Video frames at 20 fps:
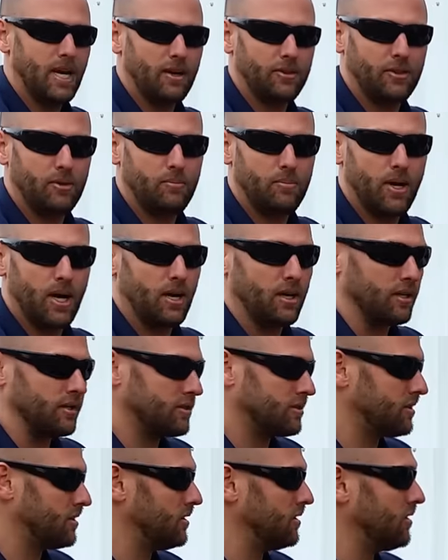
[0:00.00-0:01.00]
out the
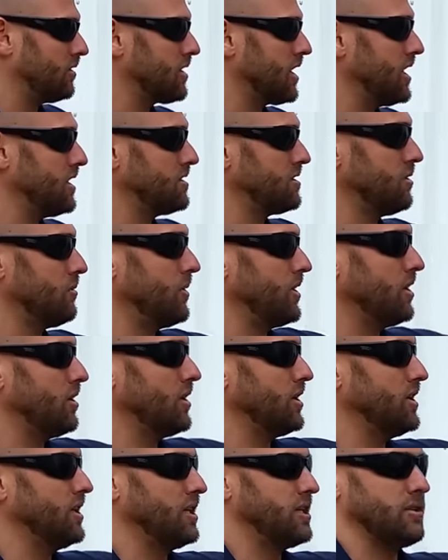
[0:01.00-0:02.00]
bugs, okay? So we
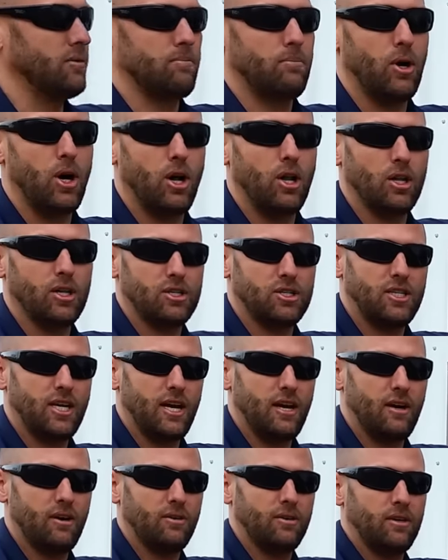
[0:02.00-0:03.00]
only need to polish
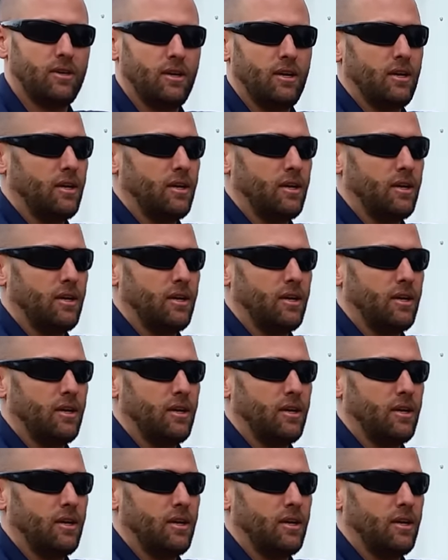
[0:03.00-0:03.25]
down